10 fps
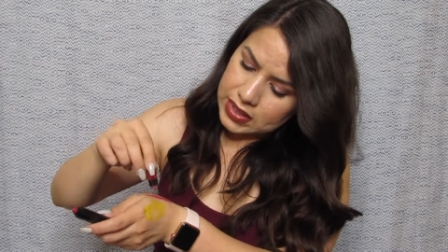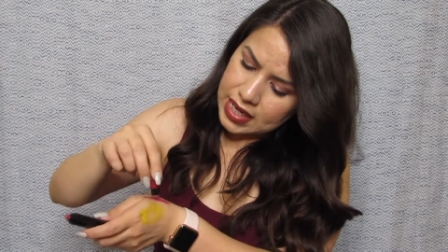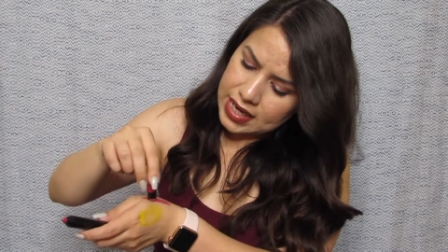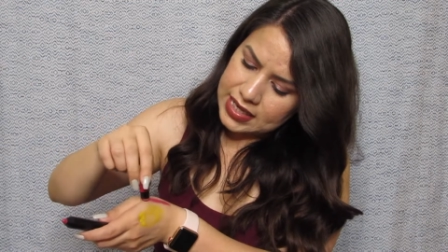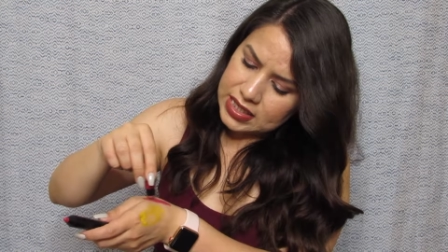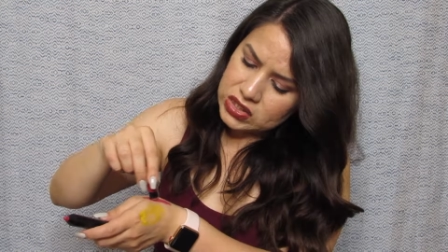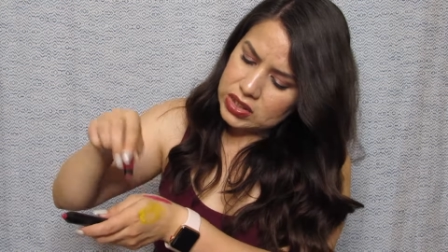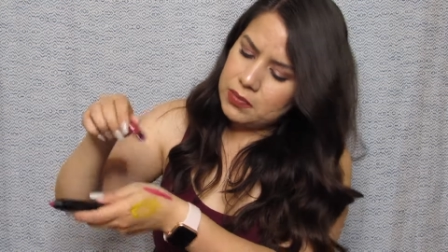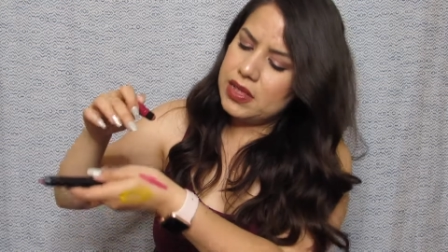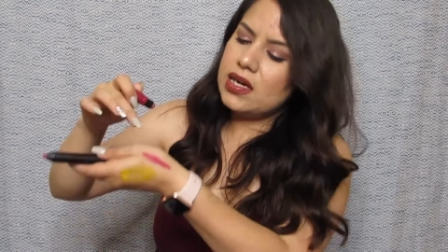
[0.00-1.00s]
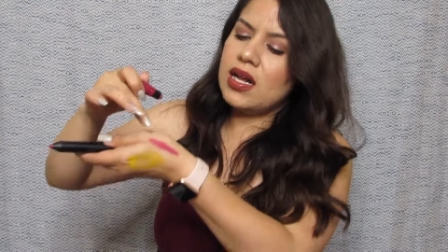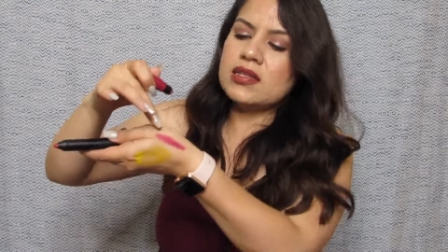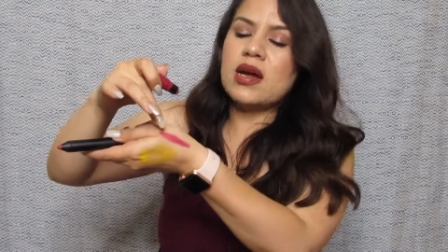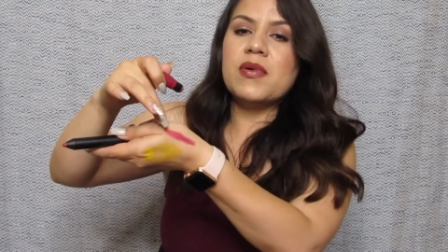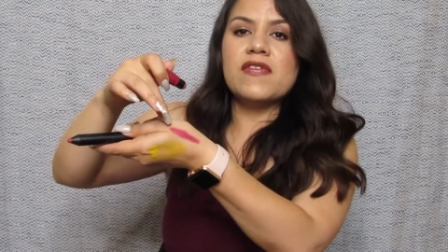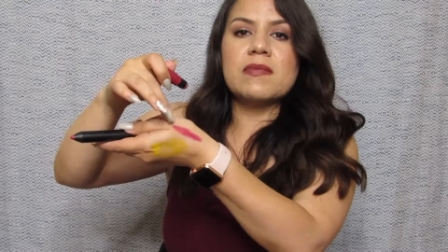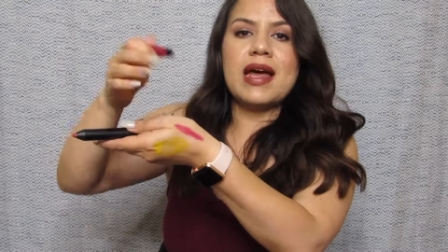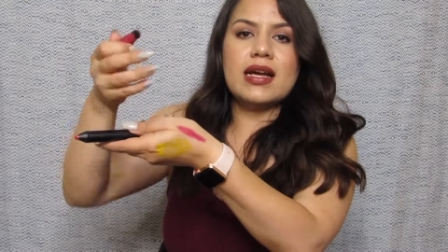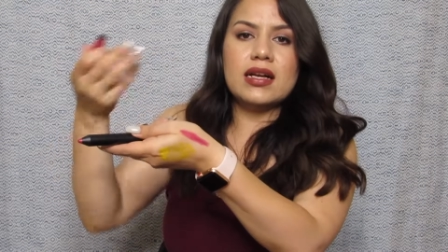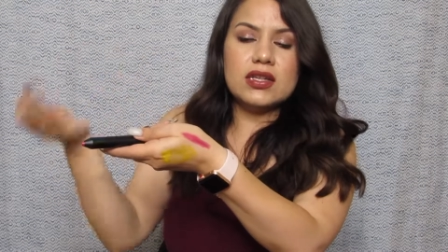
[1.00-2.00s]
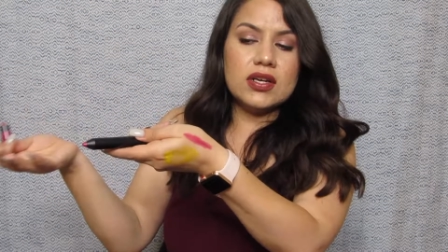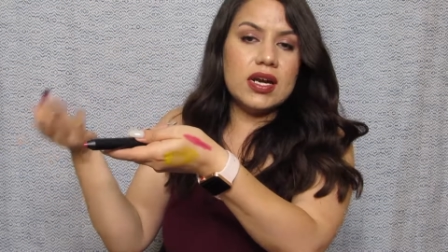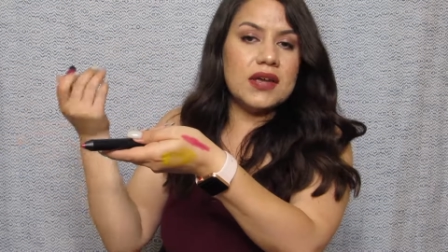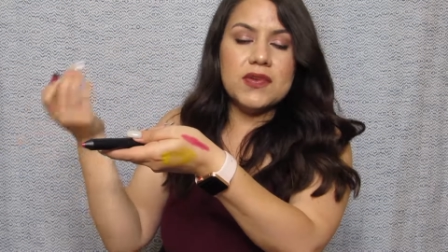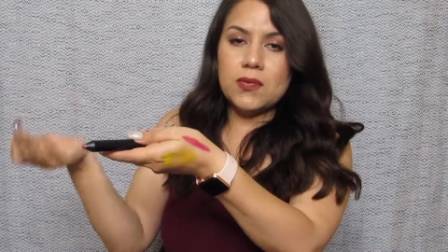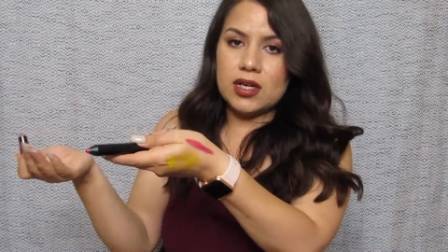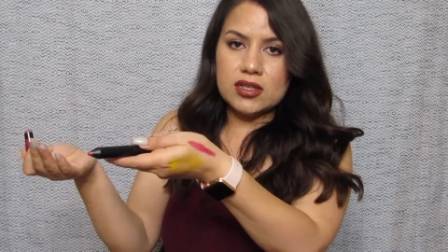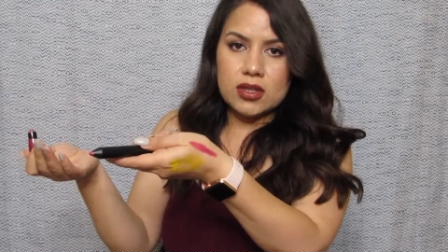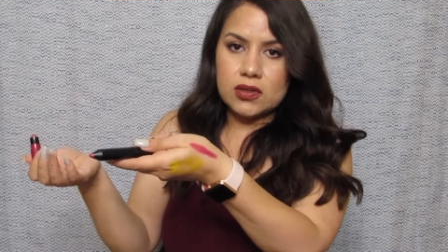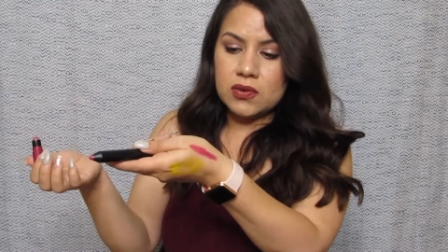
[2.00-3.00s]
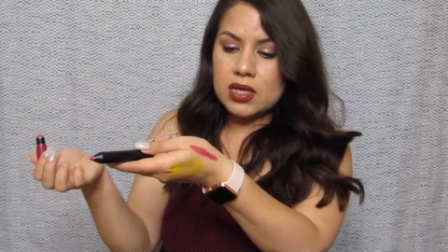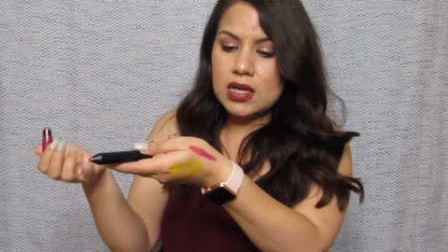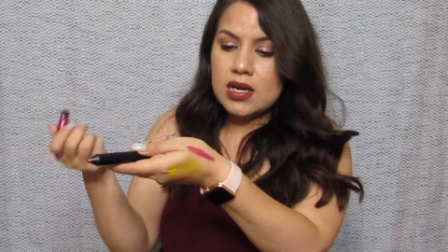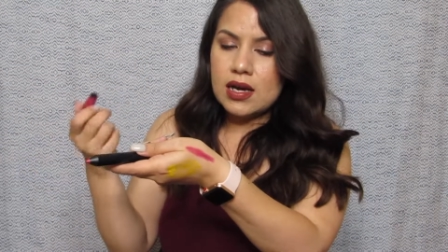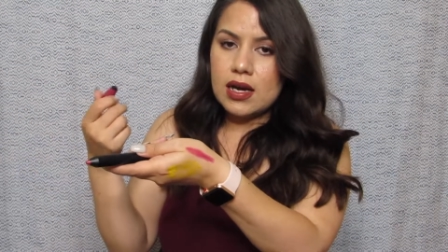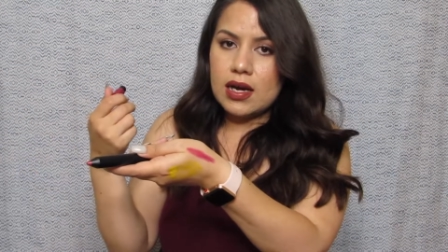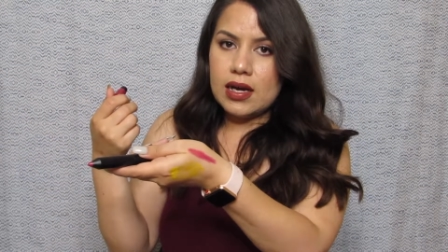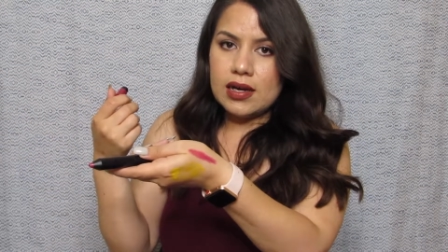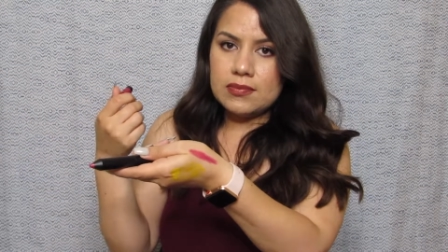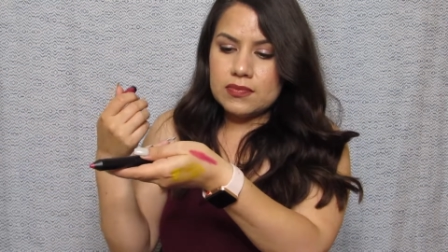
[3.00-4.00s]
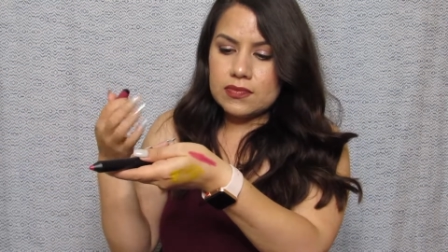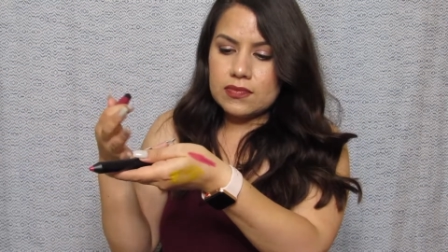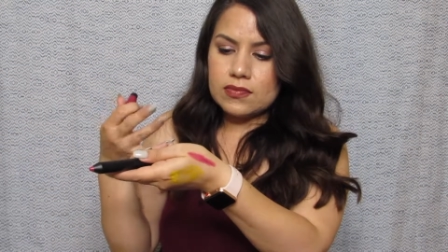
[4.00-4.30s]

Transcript: yeah, I guess you can put it on top of the matte color if you want to go um,